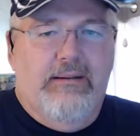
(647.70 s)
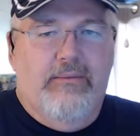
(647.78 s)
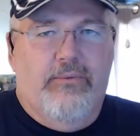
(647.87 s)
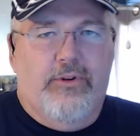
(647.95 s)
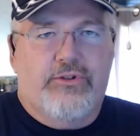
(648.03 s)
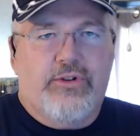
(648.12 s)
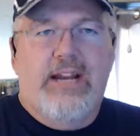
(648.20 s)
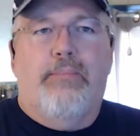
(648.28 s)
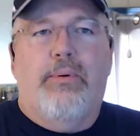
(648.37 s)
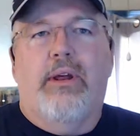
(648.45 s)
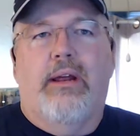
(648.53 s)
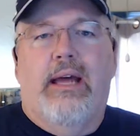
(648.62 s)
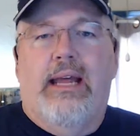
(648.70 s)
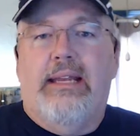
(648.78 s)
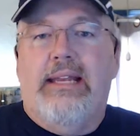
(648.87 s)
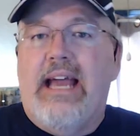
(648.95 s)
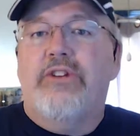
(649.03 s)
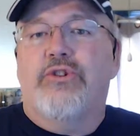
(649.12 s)
trying to put a
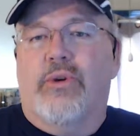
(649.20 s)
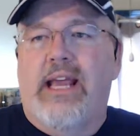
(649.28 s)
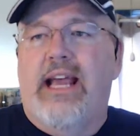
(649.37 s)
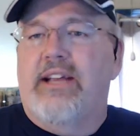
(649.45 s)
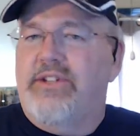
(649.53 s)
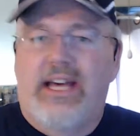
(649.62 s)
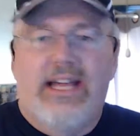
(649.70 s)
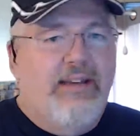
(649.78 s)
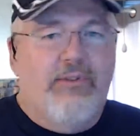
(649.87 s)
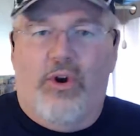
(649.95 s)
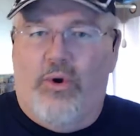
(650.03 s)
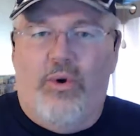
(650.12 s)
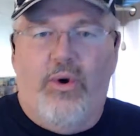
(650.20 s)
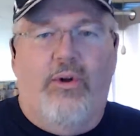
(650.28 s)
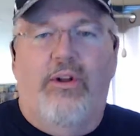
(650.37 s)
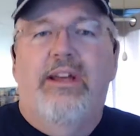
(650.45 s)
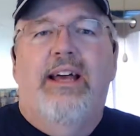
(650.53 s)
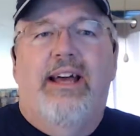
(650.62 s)
natural gas, not even an oil,
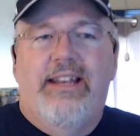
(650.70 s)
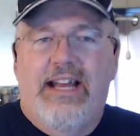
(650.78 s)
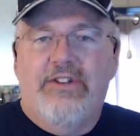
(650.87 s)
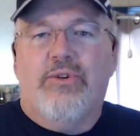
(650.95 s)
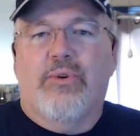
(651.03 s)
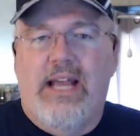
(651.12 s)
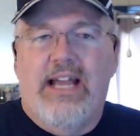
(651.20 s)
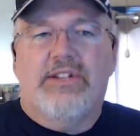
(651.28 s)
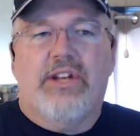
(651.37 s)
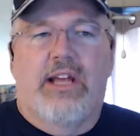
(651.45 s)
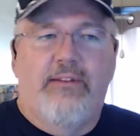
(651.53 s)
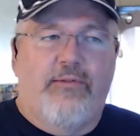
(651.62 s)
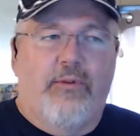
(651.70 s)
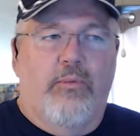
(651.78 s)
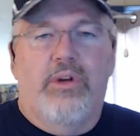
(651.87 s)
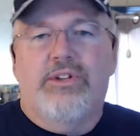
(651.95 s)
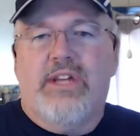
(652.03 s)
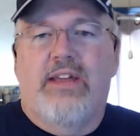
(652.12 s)
natural gas line from
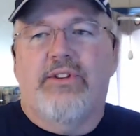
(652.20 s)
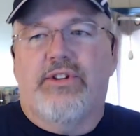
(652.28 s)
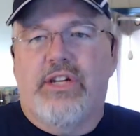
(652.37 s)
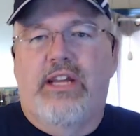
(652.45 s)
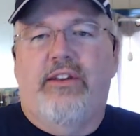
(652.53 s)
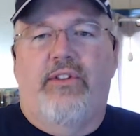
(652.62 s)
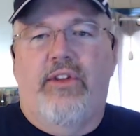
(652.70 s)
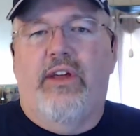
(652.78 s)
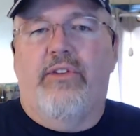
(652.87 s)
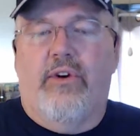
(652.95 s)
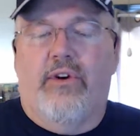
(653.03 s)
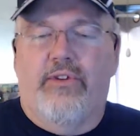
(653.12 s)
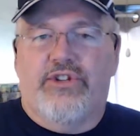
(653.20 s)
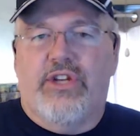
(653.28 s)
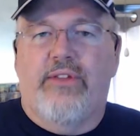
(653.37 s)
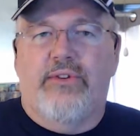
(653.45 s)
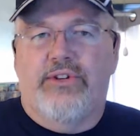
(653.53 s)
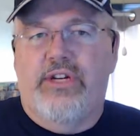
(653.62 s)
one side of the state to the other on the
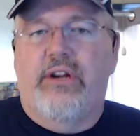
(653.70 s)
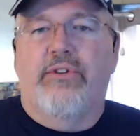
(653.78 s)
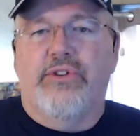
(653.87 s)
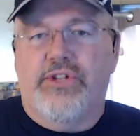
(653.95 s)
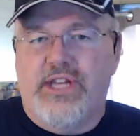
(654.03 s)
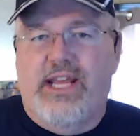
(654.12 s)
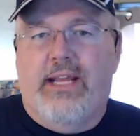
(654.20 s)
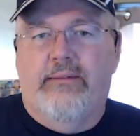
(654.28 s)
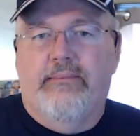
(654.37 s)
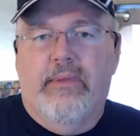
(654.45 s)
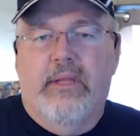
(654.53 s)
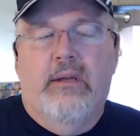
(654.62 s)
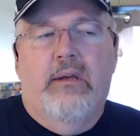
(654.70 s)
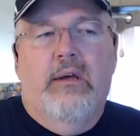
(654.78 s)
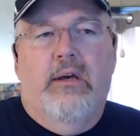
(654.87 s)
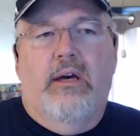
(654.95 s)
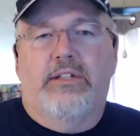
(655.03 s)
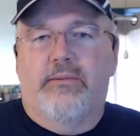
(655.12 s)
southern tier of the state
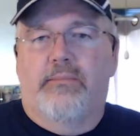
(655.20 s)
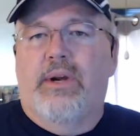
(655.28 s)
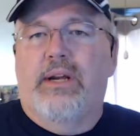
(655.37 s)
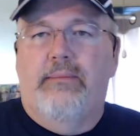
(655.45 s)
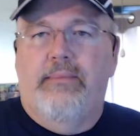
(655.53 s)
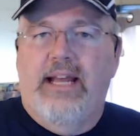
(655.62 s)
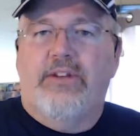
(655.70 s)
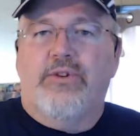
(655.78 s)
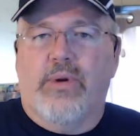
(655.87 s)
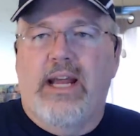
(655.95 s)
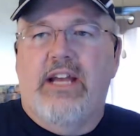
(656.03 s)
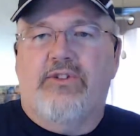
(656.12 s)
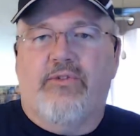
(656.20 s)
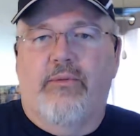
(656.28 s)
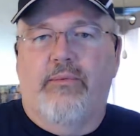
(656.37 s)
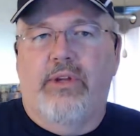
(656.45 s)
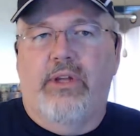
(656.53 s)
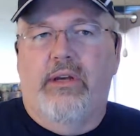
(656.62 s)
to bring natural gas from
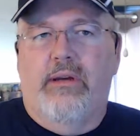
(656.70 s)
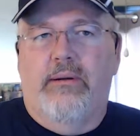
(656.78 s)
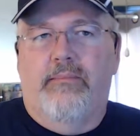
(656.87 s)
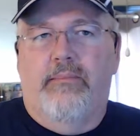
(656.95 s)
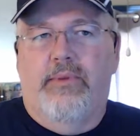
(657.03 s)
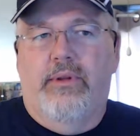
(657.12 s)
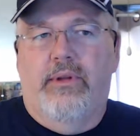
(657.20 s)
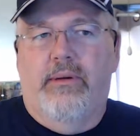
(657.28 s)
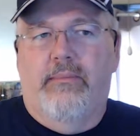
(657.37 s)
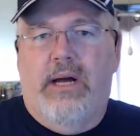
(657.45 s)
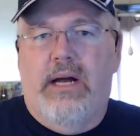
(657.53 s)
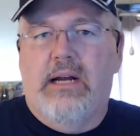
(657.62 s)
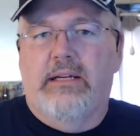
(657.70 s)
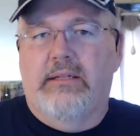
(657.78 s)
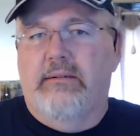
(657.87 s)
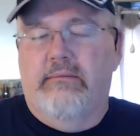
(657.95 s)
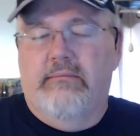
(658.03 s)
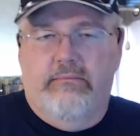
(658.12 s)
the Bakken
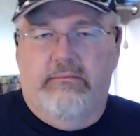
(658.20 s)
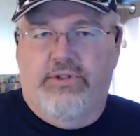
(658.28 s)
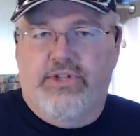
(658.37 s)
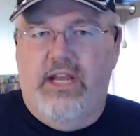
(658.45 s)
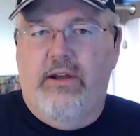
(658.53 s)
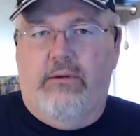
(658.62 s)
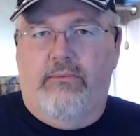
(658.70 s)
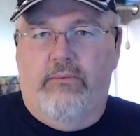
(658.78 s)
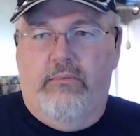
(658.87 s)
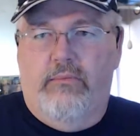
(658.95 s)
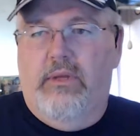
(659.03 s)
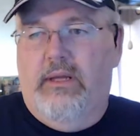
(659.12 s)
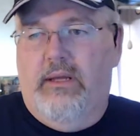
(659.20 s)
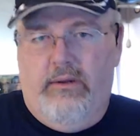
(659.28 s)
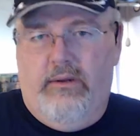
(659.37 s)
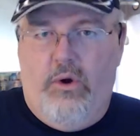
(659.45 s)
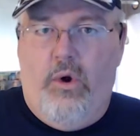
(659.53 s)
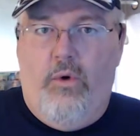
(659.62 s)
Shale
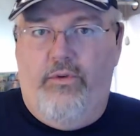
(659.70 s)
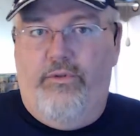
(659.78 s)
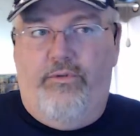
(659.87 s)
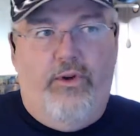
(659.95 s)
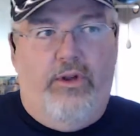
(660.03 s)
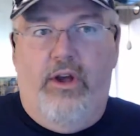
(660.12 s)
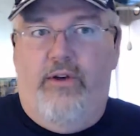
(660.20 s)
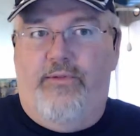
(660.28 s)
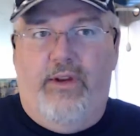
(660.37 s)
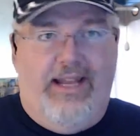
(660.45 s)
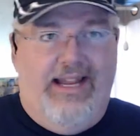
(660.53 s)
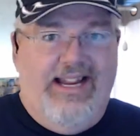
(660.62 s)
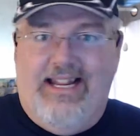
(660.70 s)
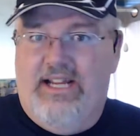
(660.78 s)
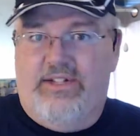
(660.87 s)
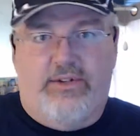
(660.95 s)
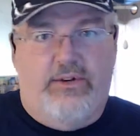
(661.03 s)
over to Philadelphia, Lancaster,